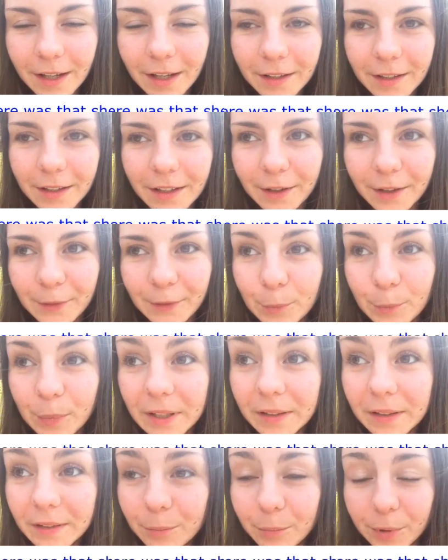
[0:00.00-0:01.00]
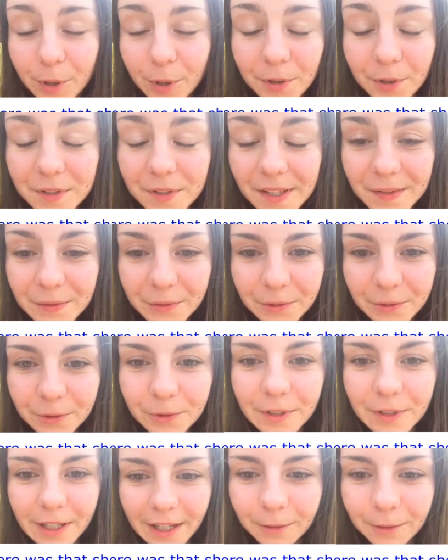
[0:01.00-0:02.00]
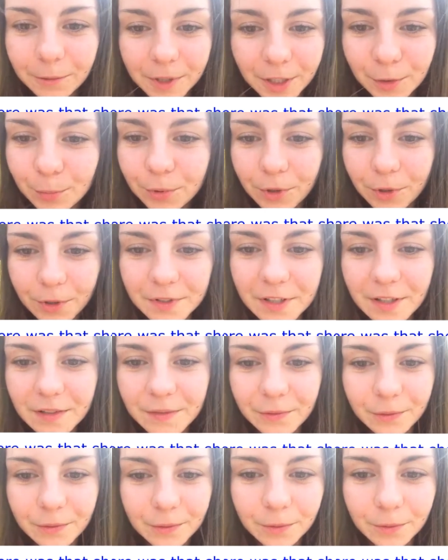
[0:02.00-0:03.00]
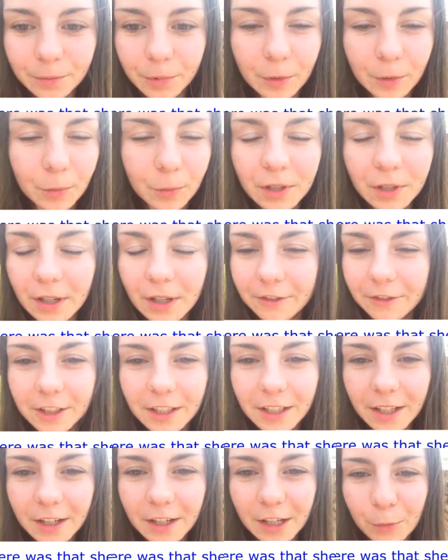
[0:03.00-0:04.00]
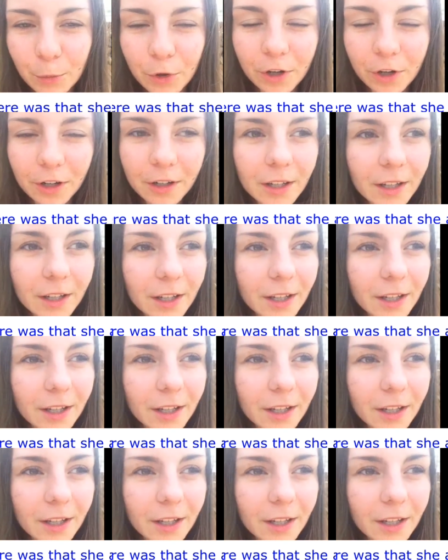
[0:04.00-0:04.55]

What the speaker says: Yeah, but processed food, like real processed food, we would never eat anymore.